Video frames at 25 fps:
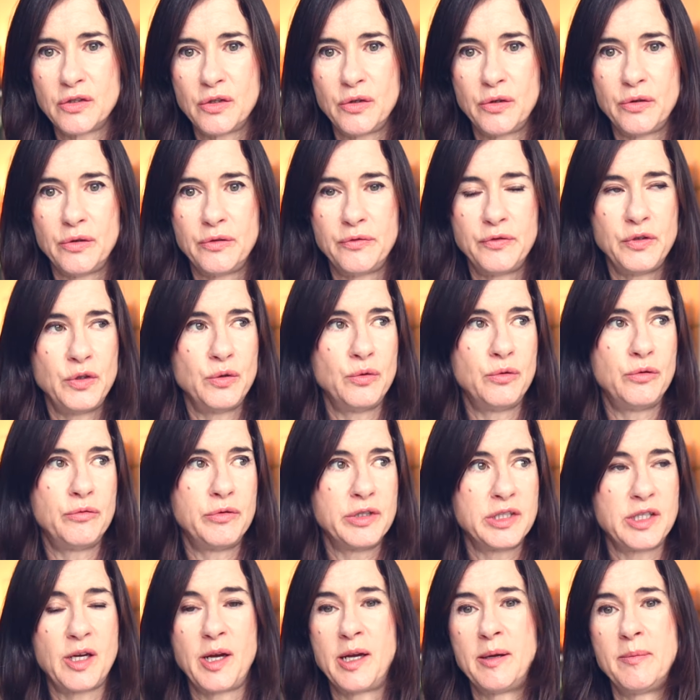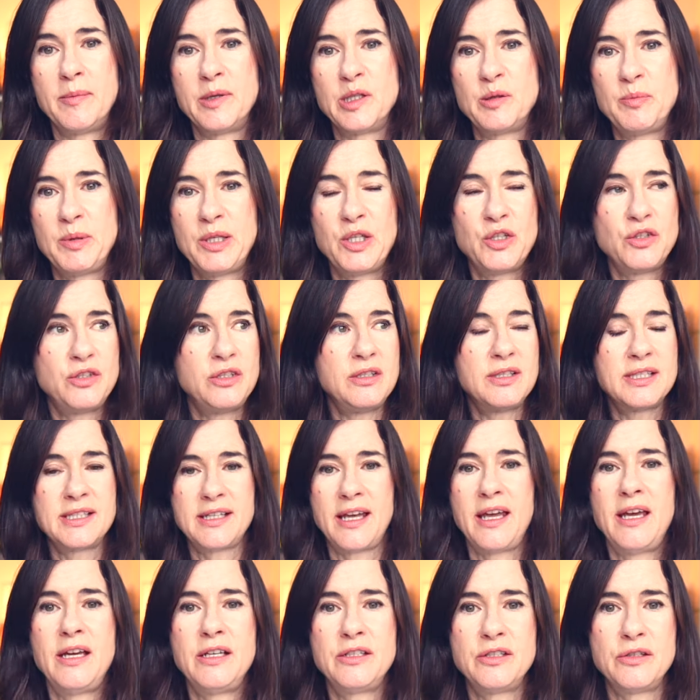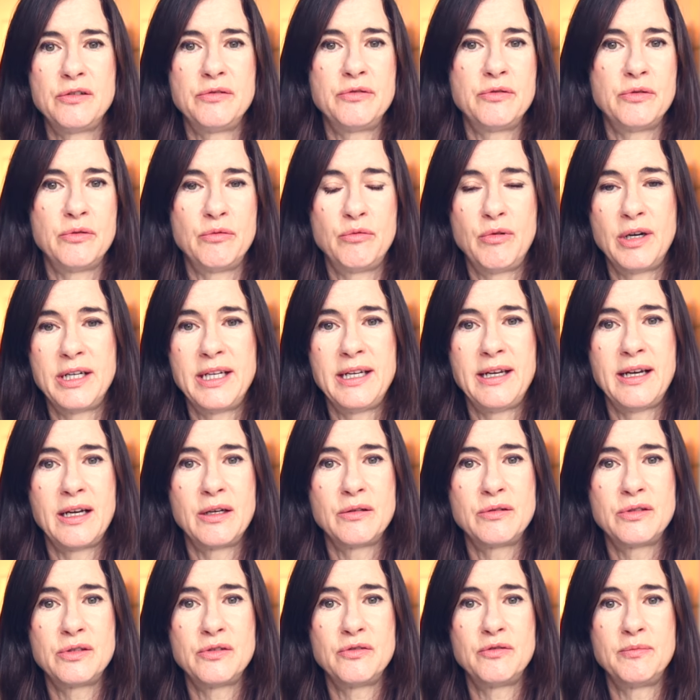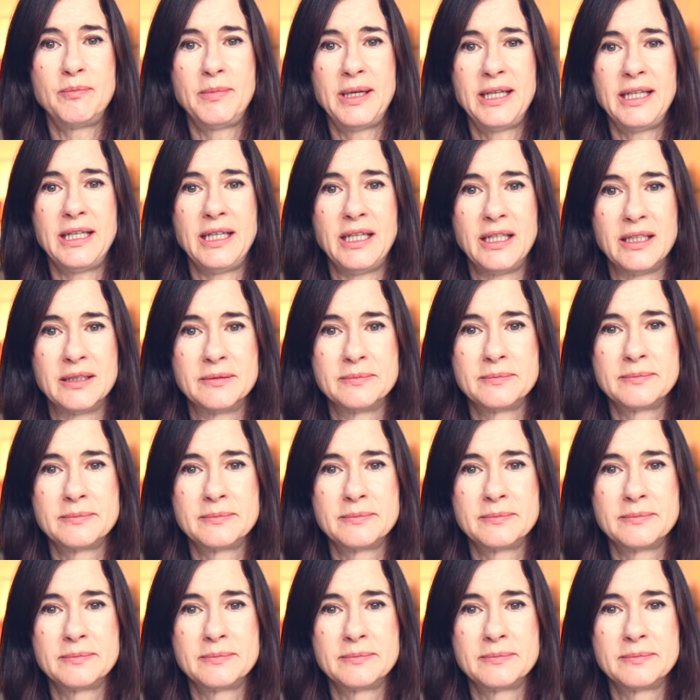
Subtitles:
of your retirement because you're scared of running out of money.